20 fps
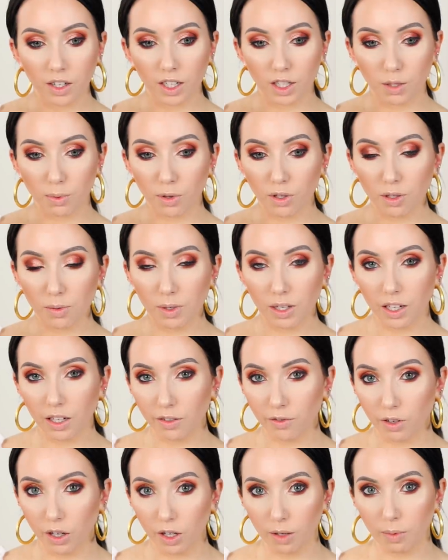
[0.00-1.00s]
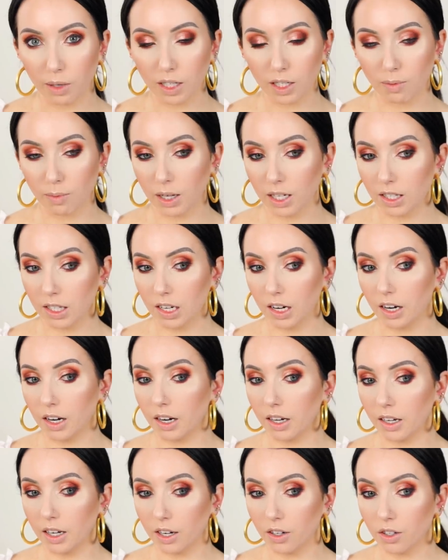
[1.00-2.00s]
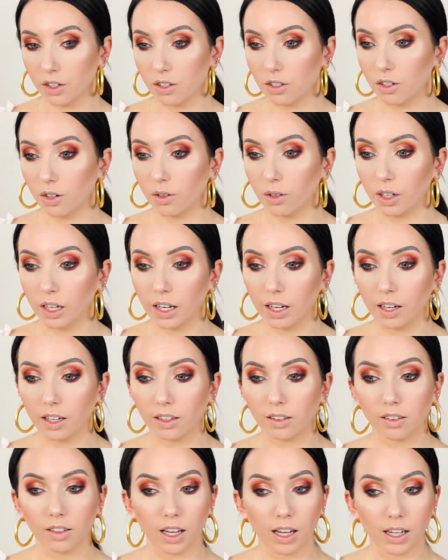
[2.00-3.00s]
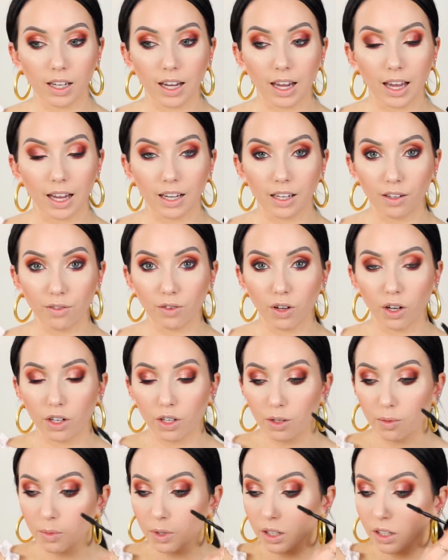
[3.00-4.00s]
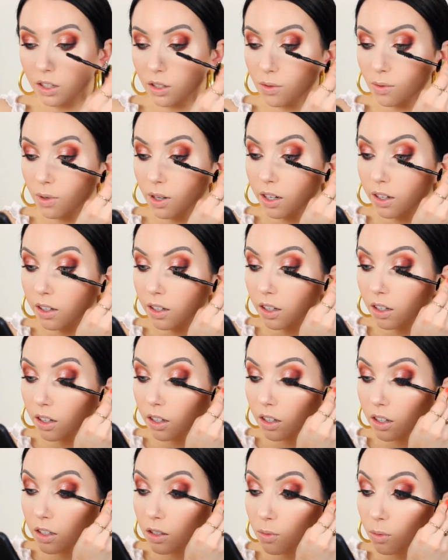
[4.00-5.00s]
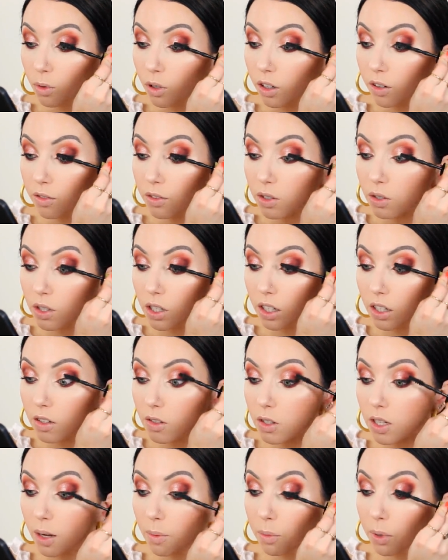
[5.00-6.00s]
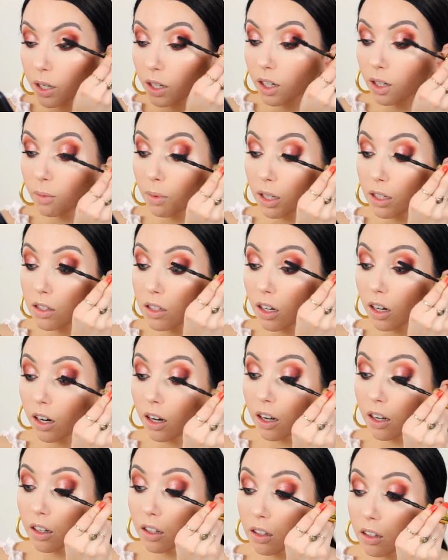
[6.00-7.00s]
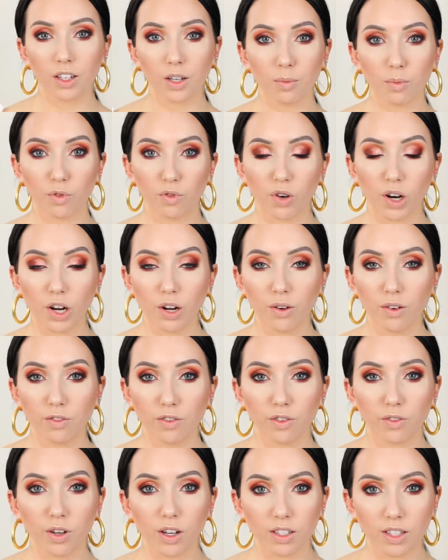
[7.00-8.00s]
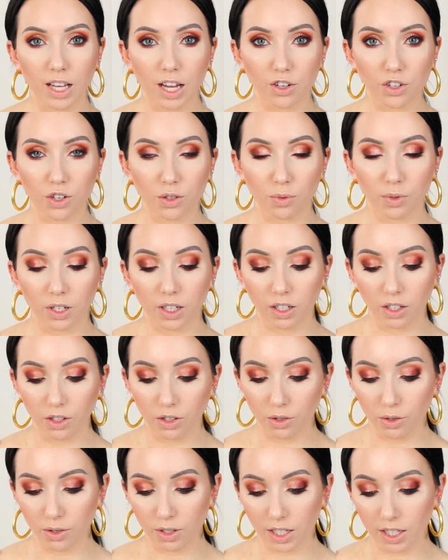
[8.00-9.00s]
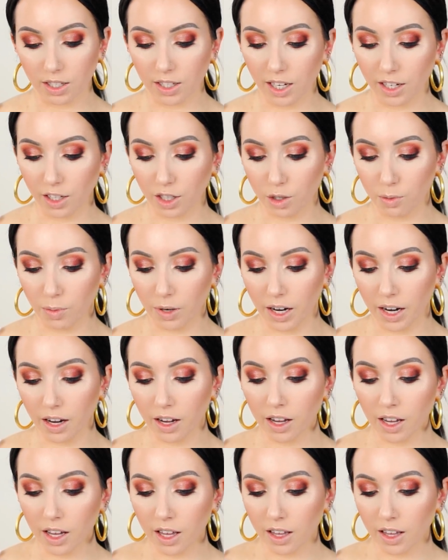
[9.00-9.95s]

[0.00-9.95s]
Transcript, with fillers: It's supposed to be like a volumizing mascara, and I just don't get like any volume with this one. It's more of just like a separating mascara. Before I go in for false lashes, we're going to use a setting spray.